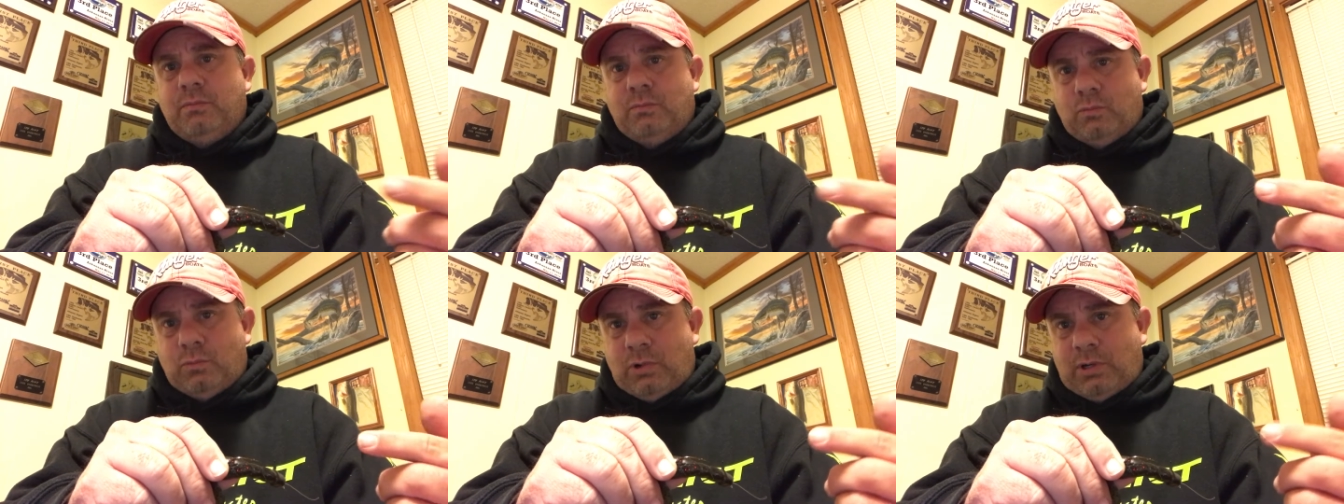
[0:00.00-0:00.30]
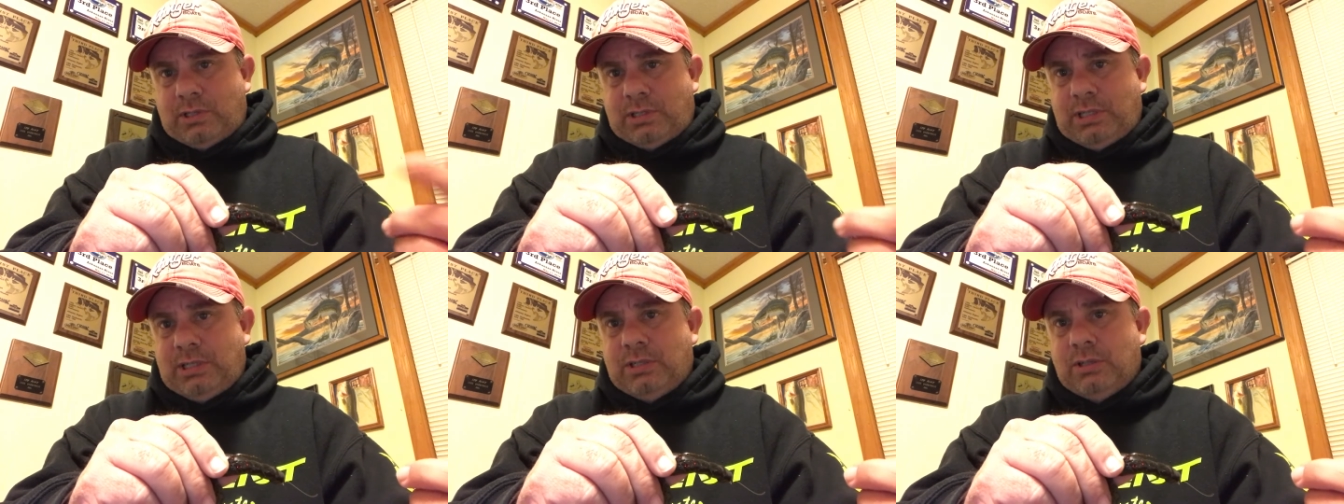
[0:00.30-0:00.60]

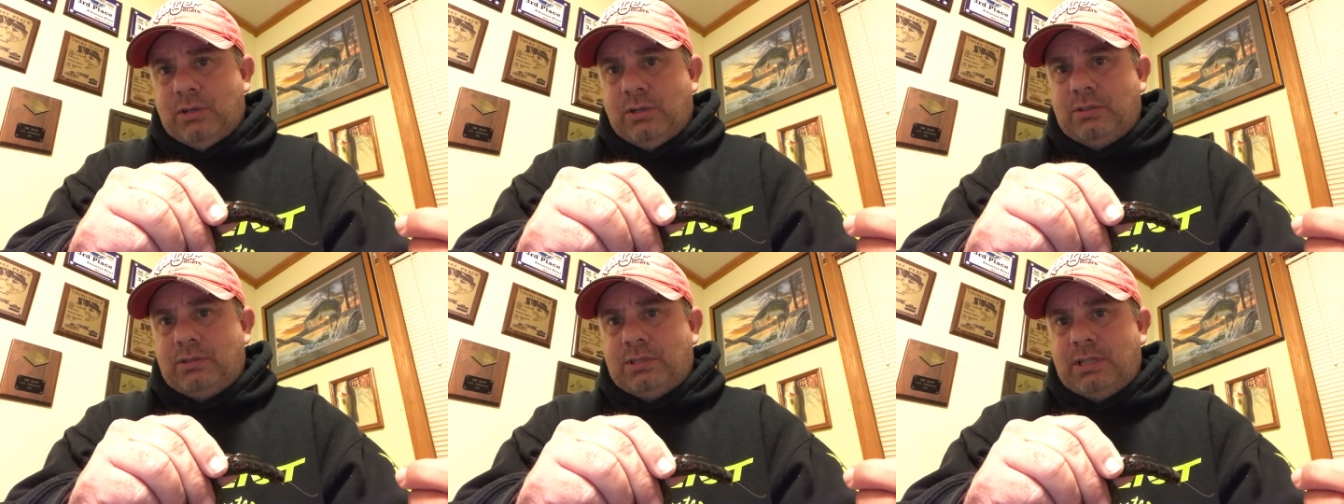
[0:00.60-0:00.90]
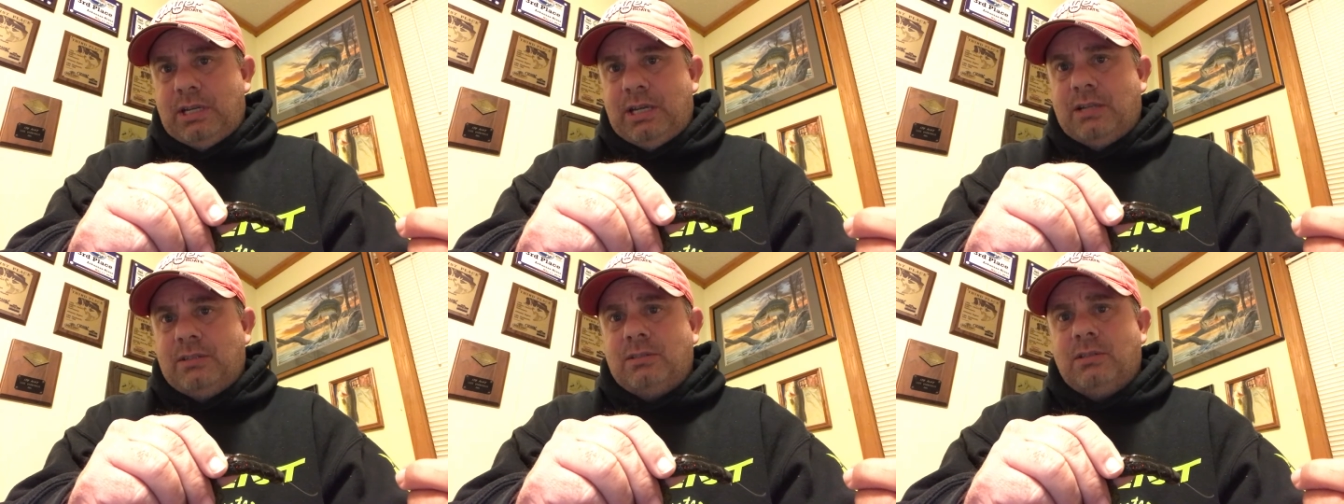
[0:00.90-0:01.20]
watch these hook
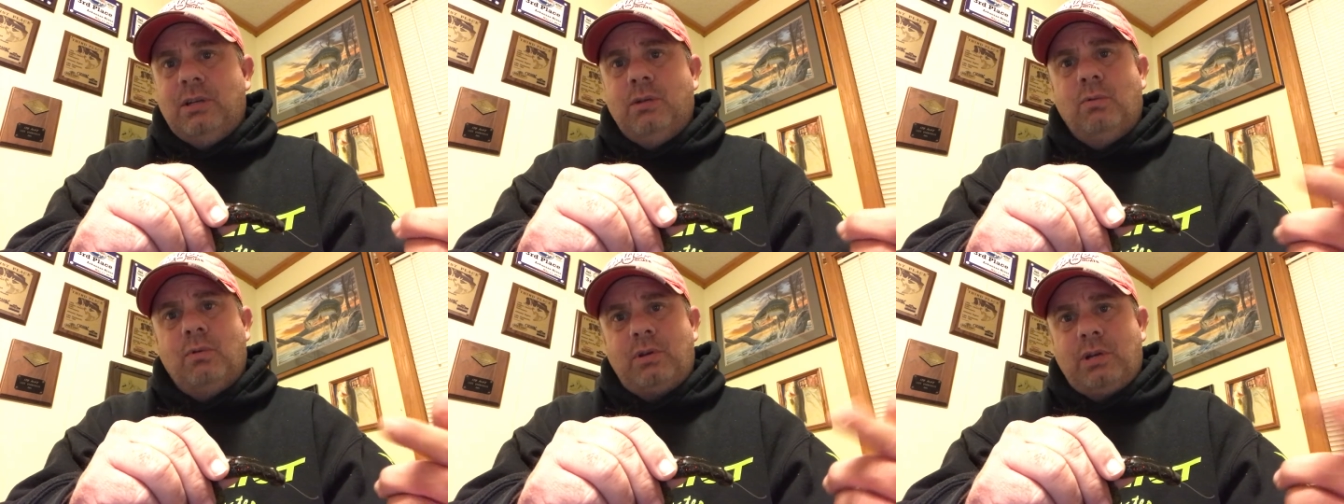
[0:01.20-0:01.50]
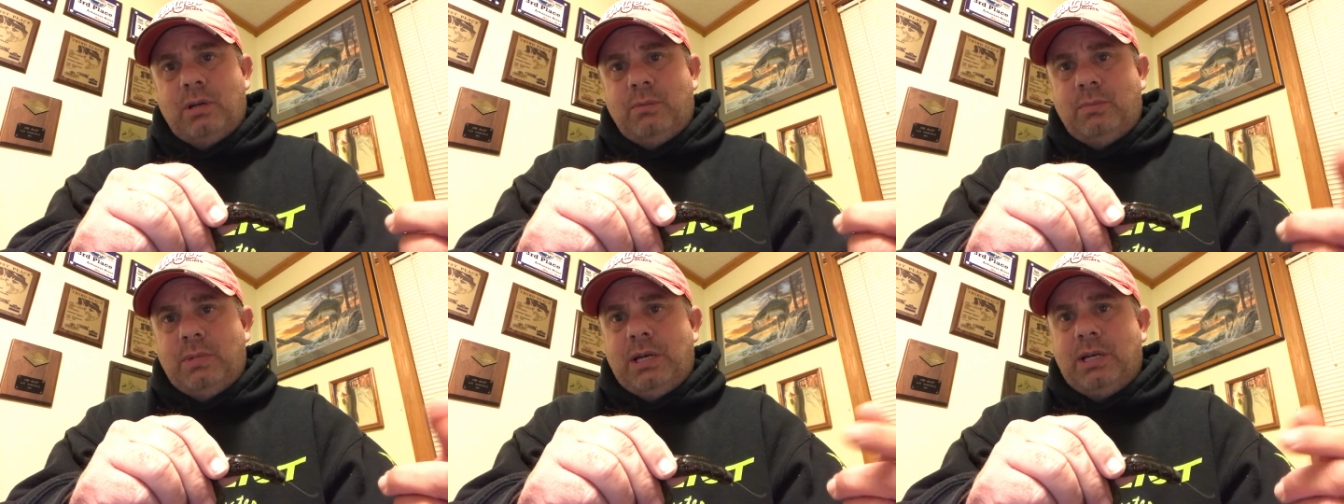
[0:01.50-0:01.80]
sets, and we'll
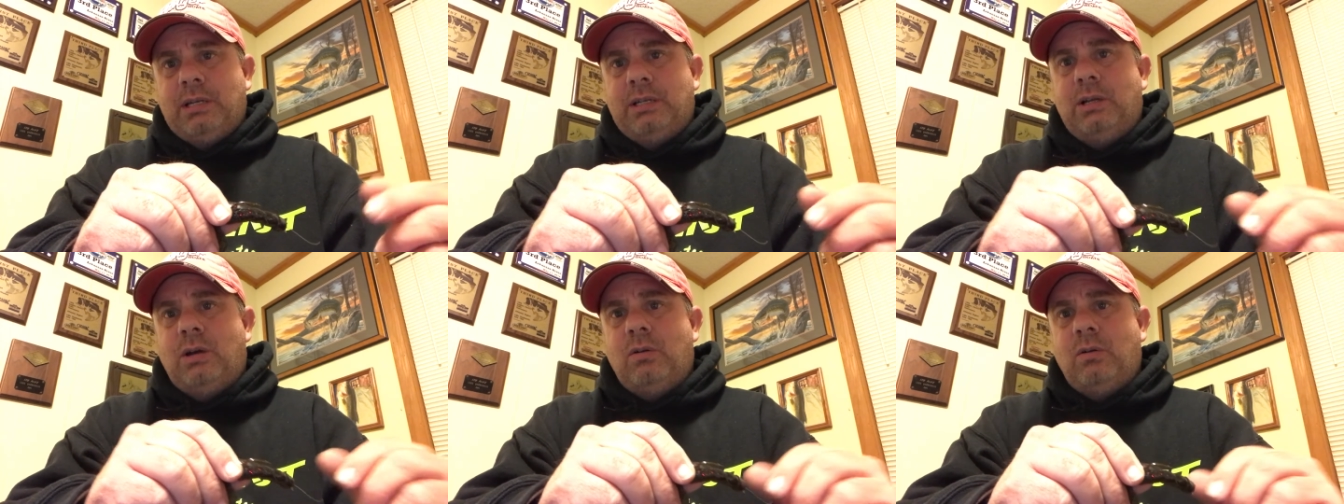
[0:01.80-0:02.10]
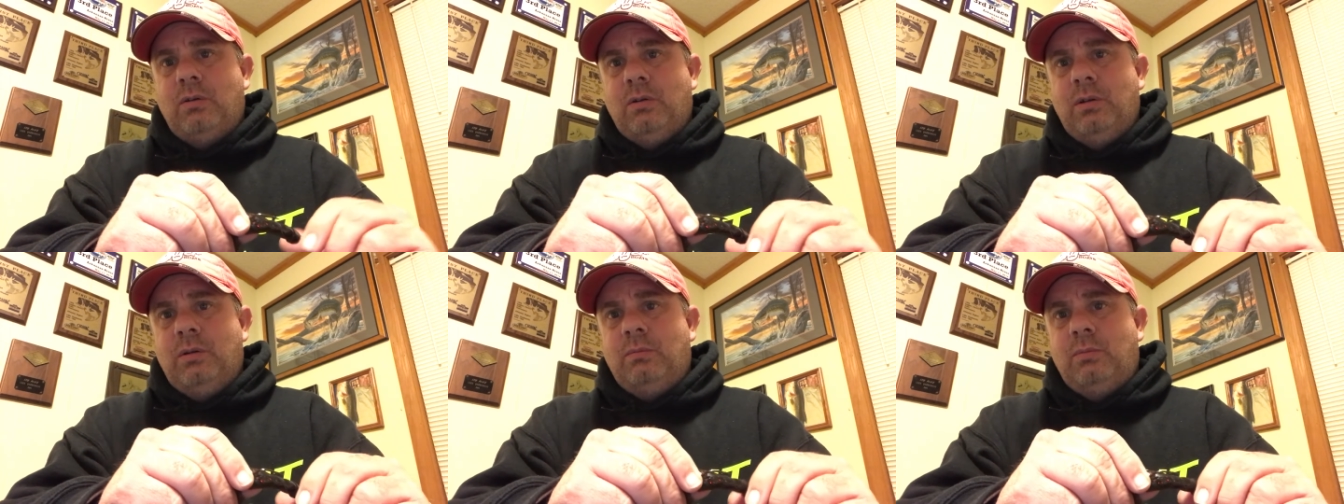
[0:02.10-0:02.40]
come back and
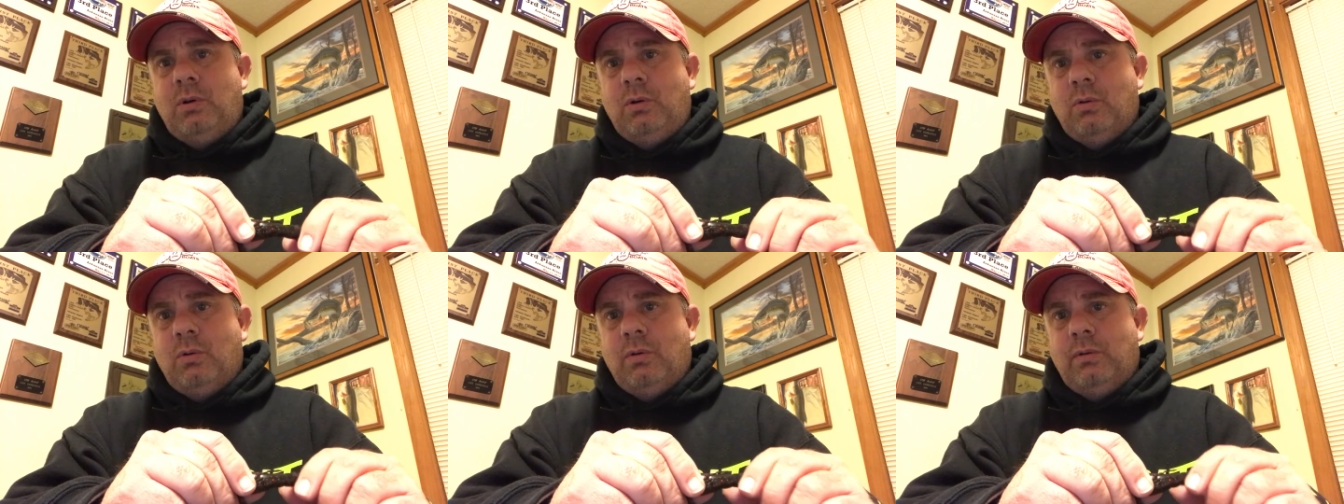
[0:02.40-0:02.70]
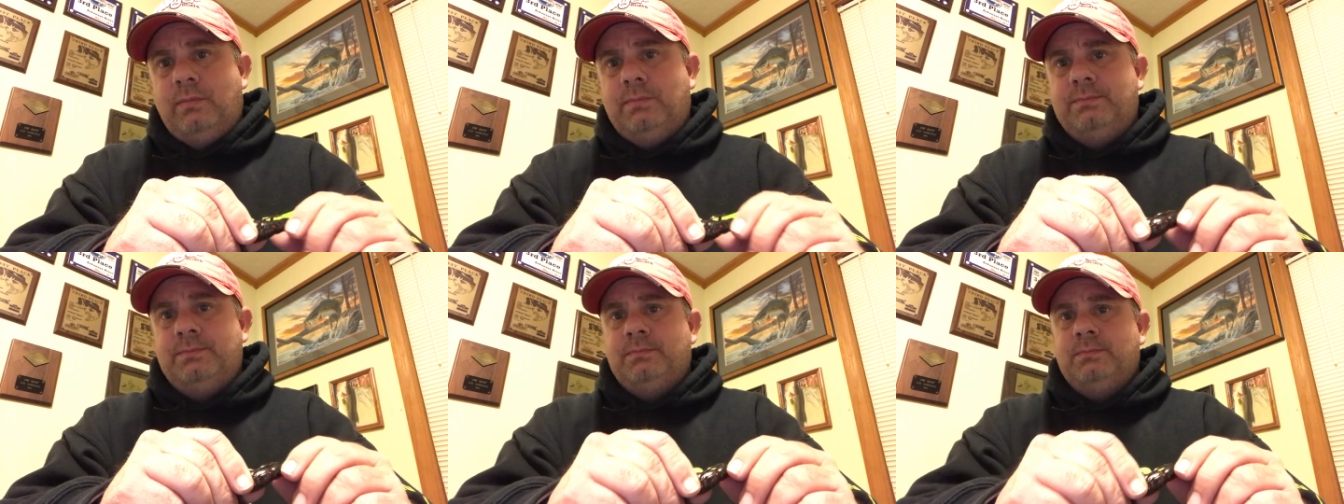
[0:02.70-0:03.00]
talk a little more.
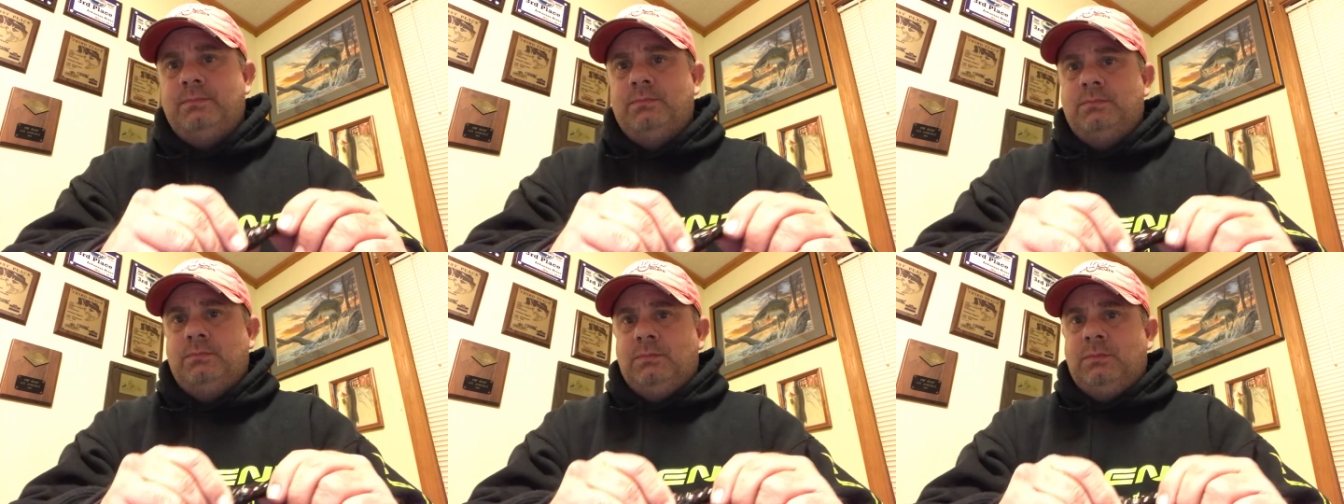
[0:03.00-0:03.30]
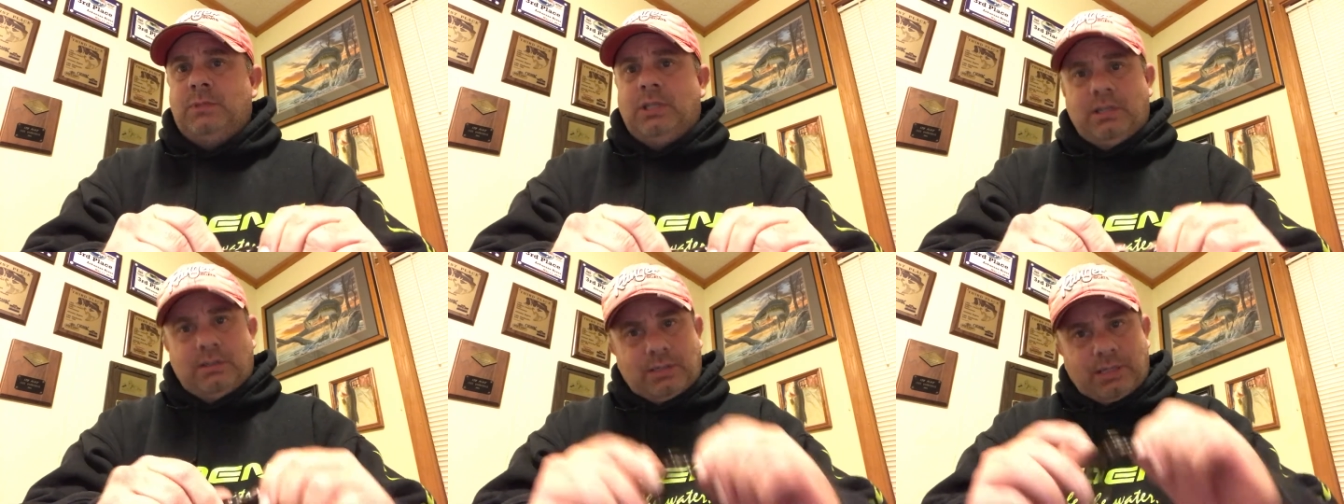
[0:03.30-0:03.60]

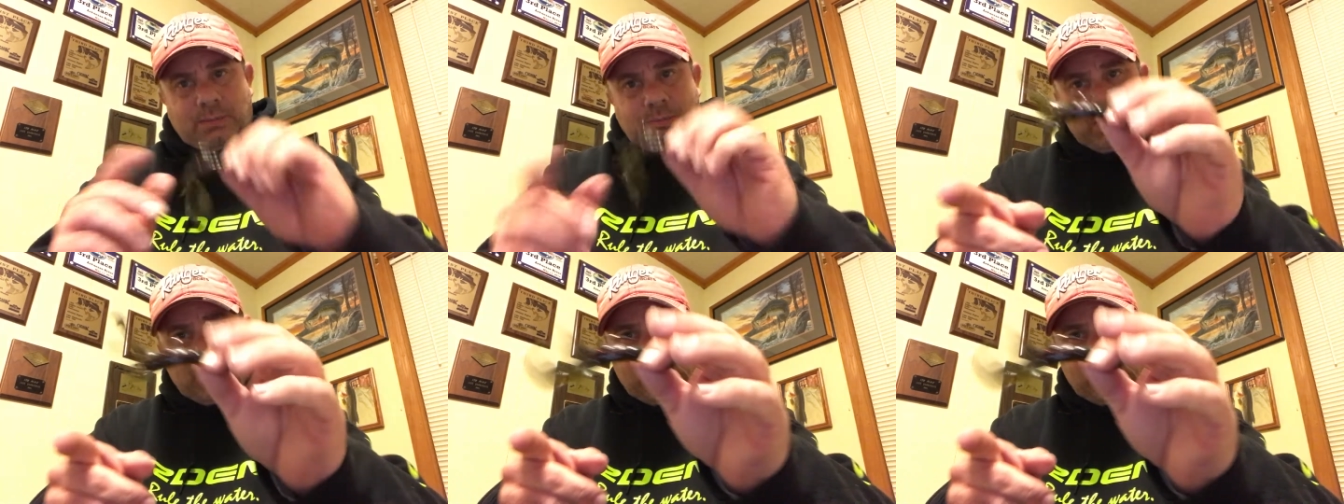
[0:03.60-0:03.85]
Here's that